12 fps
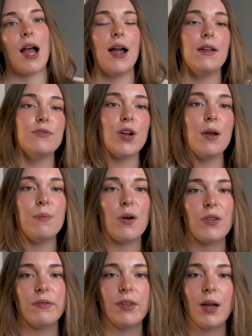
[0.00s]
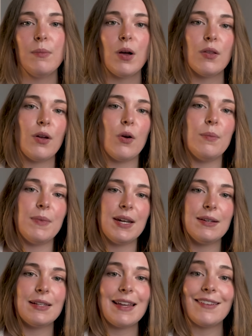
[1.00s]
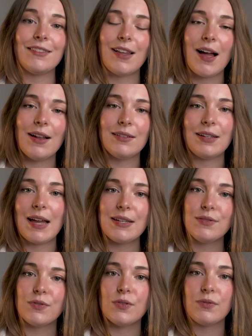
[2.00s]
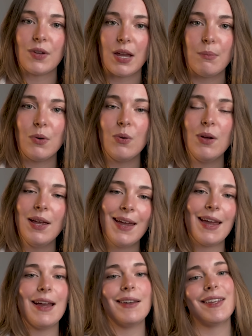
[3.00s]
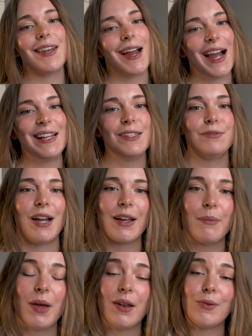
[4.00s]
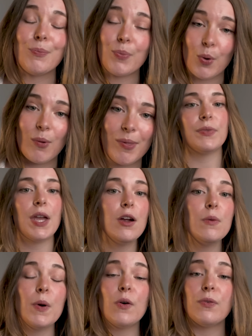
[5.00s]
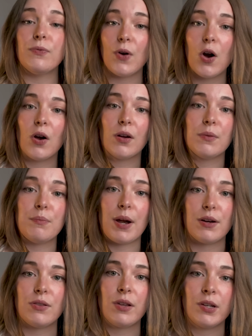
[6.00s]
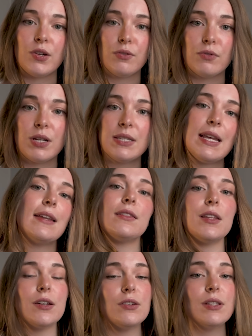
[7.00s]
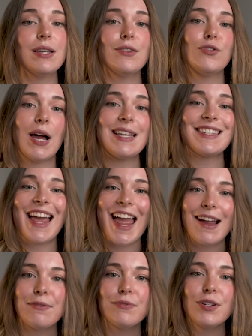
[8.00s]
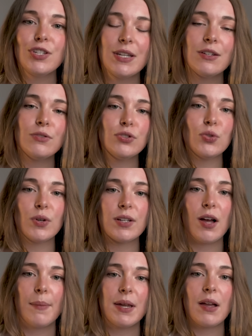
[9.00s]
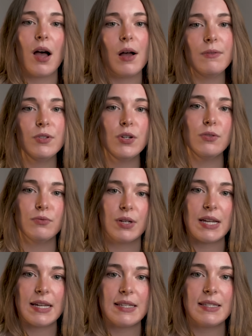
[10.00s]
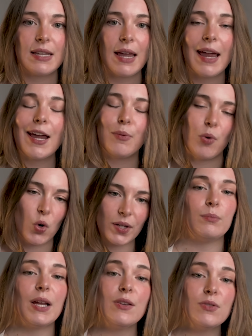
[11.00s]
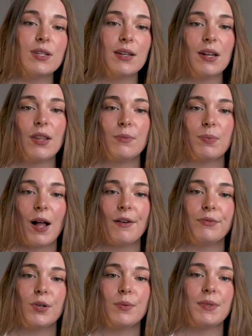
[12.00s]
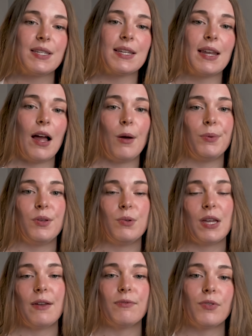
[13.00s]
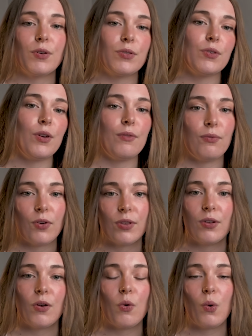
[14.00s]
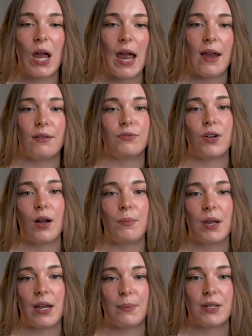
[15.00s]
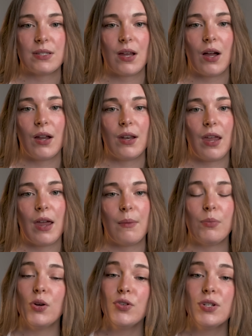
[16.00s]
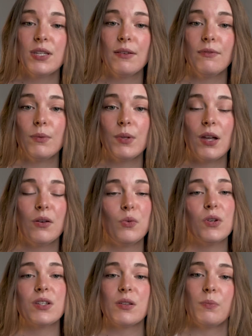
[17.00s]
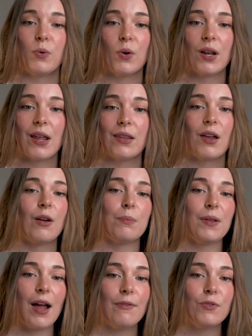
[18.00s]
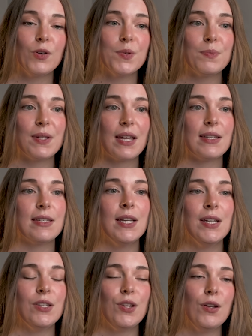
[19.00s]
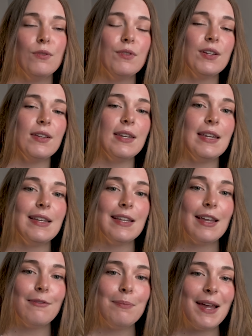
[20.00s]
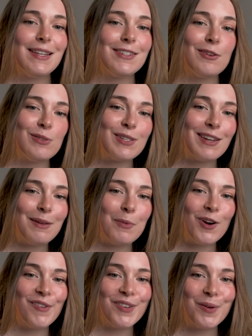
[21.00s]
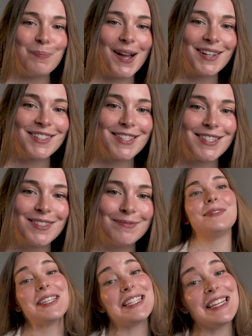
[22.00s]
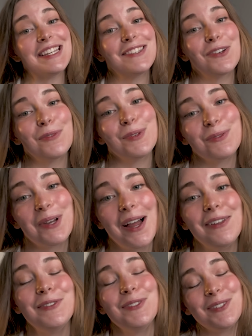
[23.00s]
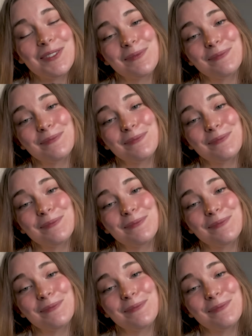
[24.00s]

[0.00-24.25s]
I have tried both of them, although admittedly a lot less for Fable, and can highly recommend both. They are both far better than Goodreads and literally address every single shortcoming of Goodreads and more. By using another platform, this can help you get further and further away from Amazon and purchasing from there or supporting their platforms, because do you really need to give Bezos any more of your bucks? Does he deserve your dollars?